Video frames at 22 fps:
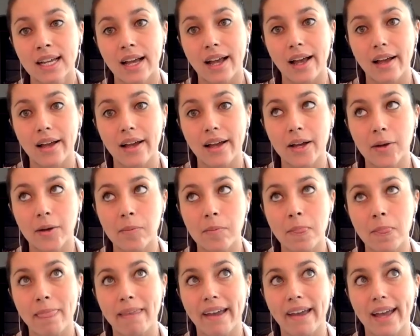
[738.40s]

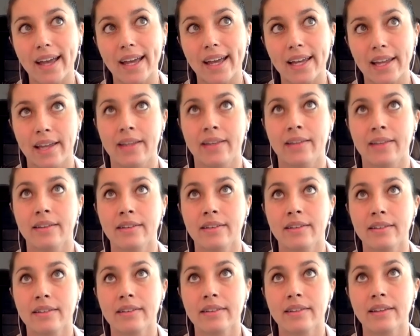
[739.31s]

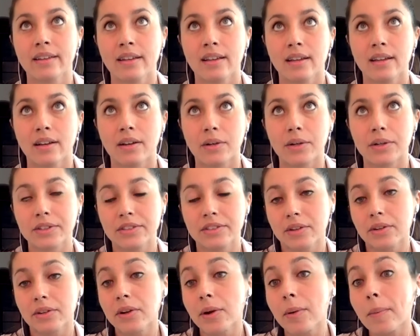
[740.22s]
and
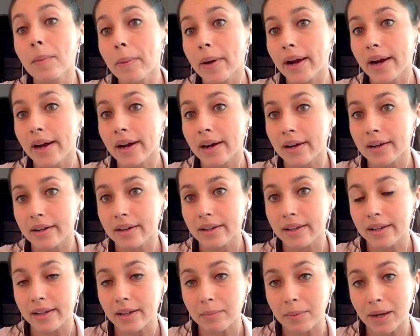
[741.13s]
also compare
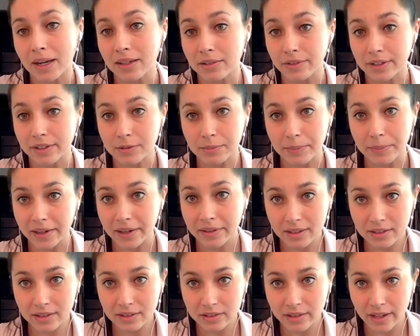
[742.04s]
the amount of
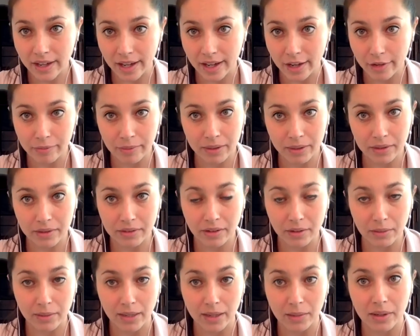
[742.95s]
experience you have, because
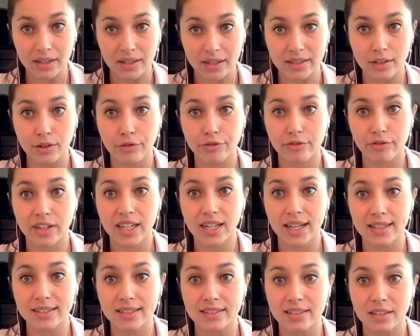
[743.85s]
you may be a new
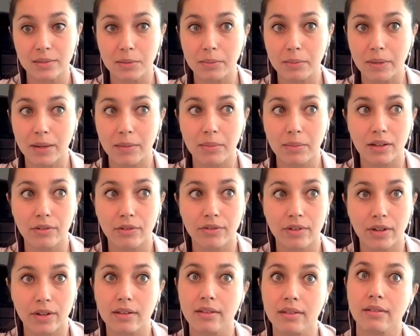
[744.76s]
freelancer, but maybe
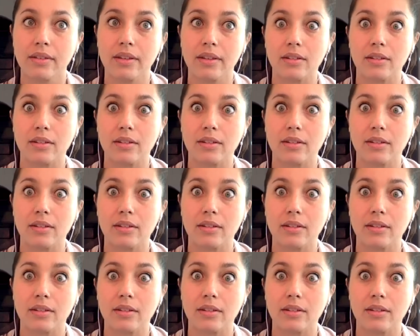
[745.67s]
you've got